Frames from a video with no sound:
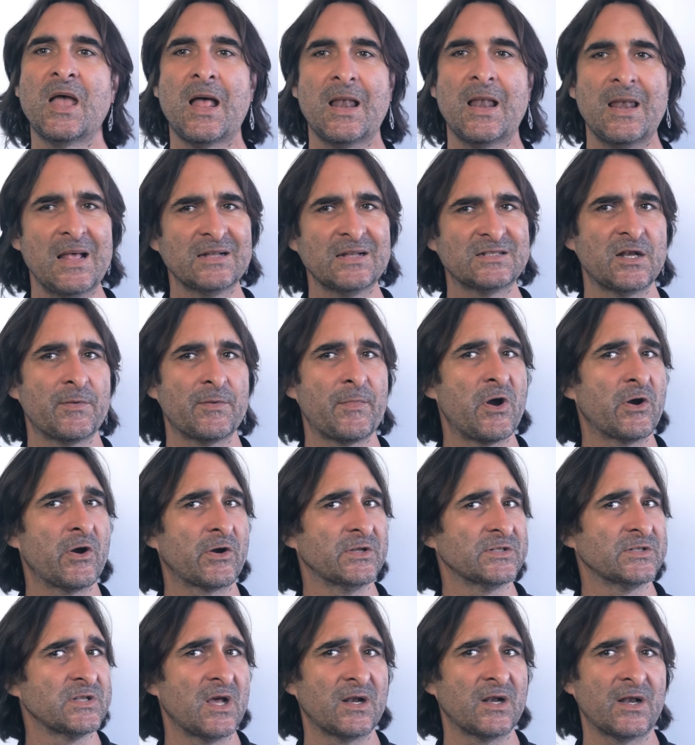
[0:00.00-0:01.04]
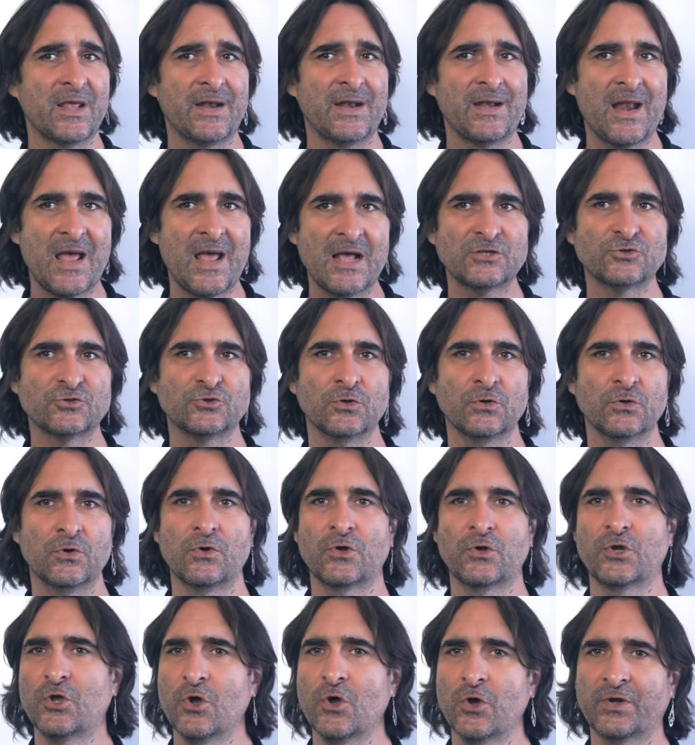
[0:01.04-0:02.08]
Latin America is hardly a natural or
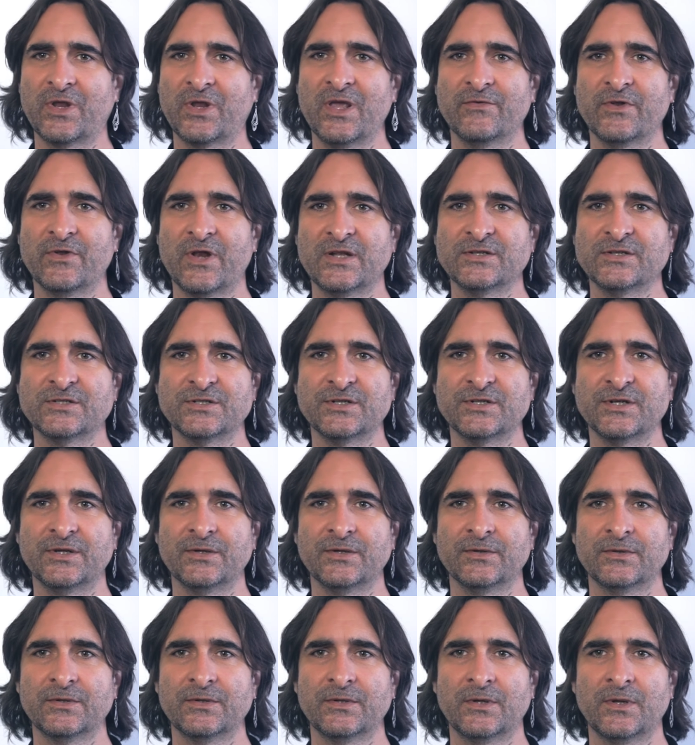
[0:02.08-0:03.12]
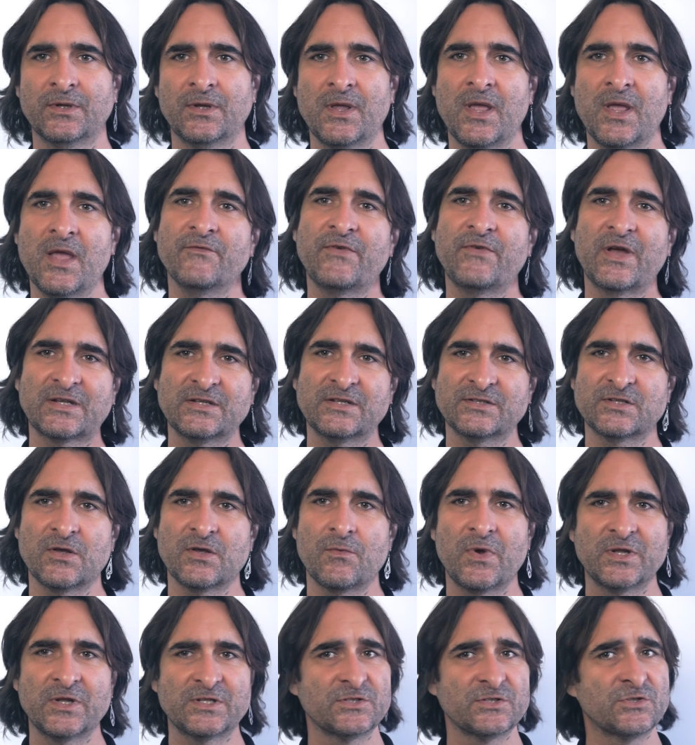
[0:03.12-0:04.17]
God-given entity. In fact, in some
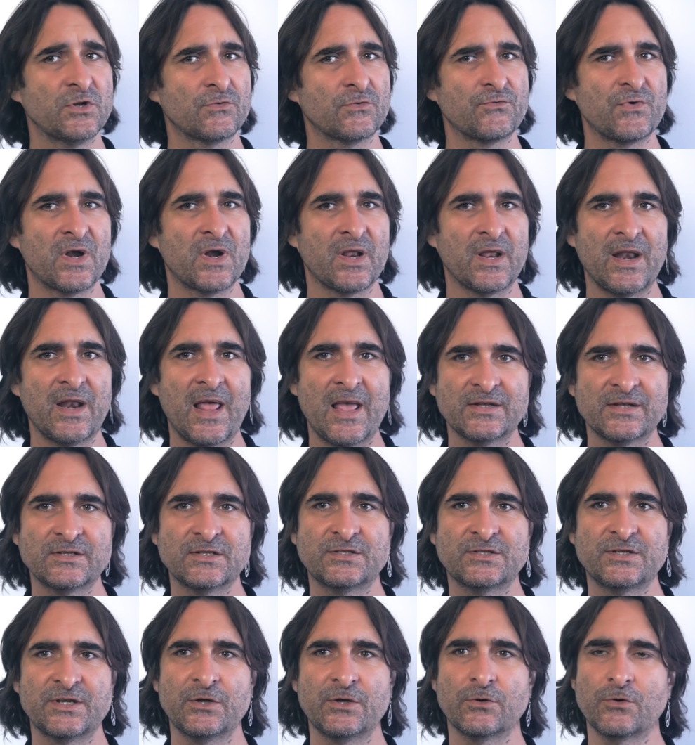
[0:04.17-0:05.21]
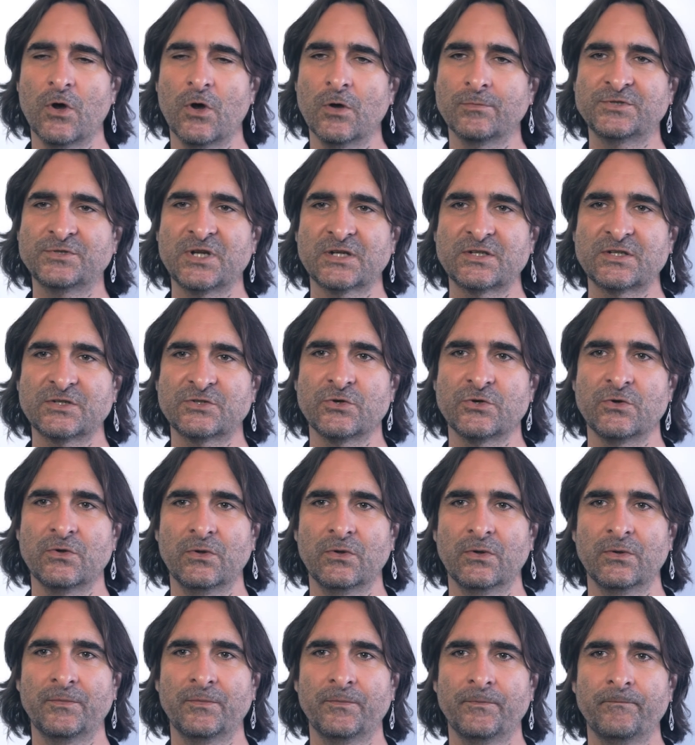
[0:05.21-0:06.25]
ways, it's not really an entity or object at
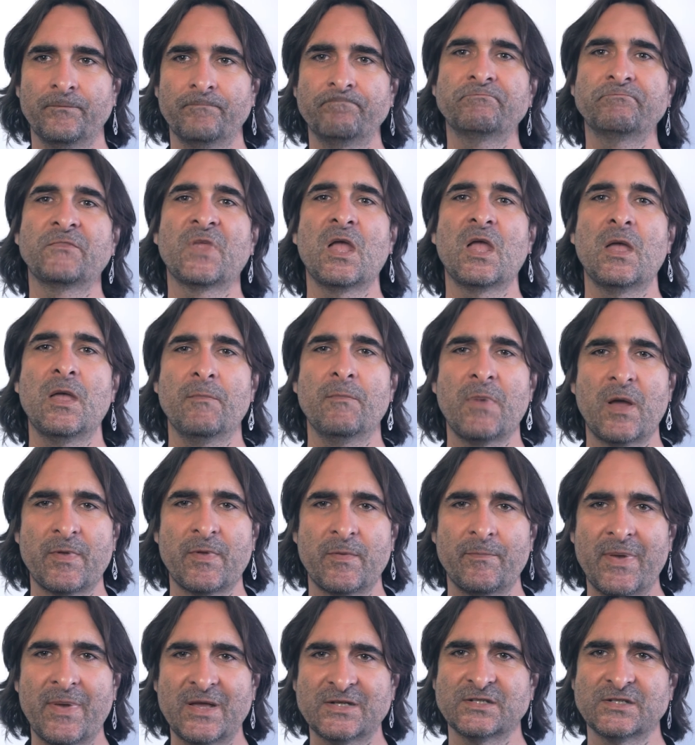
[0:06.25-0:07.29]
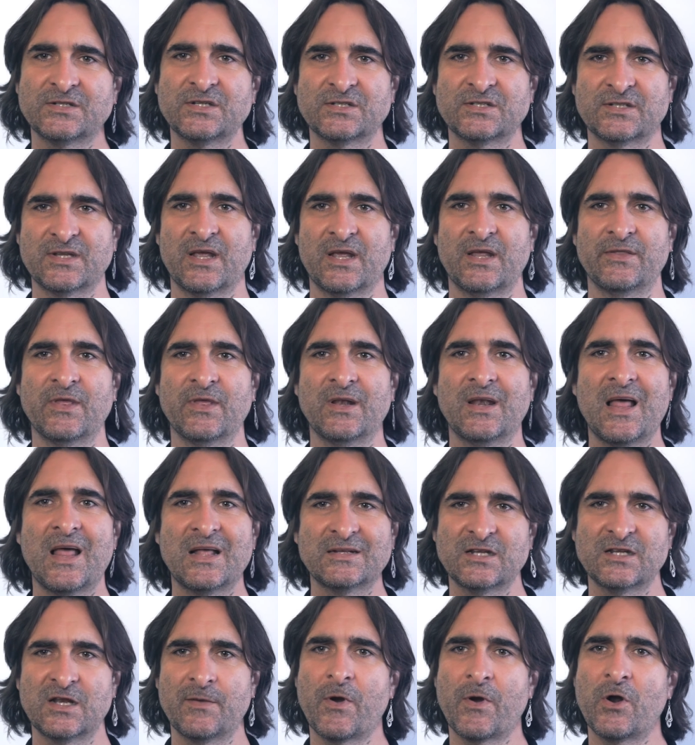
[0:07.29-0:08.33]
all. It might be better to say that
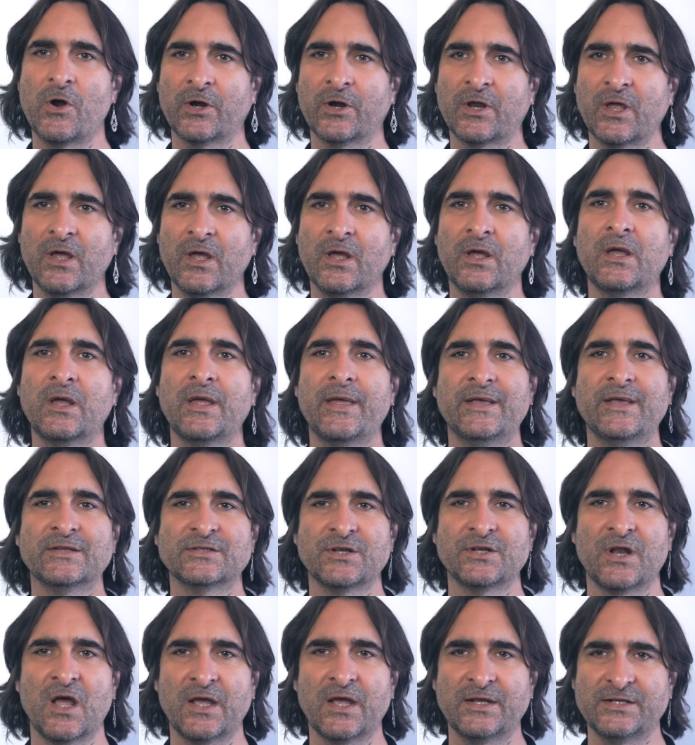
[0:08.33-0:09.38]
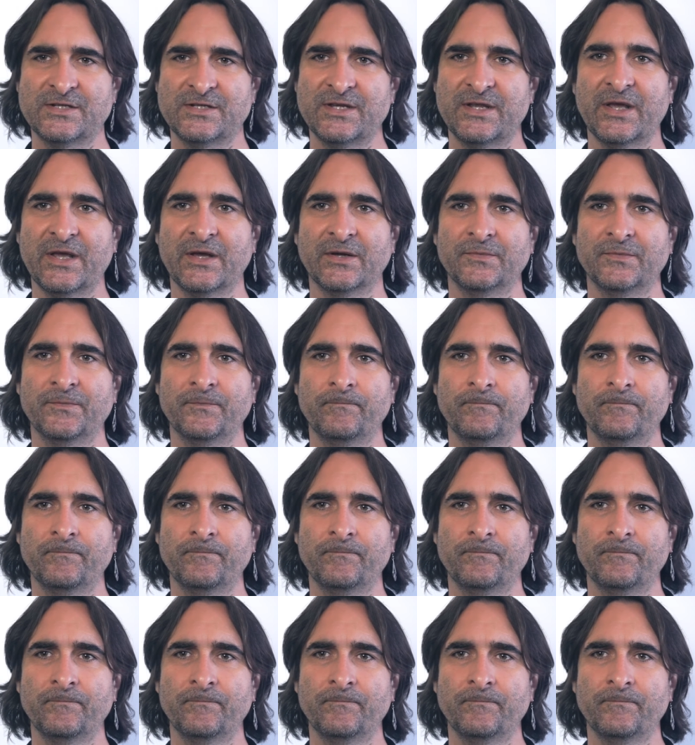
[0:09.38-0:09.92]
Latin America is an idea,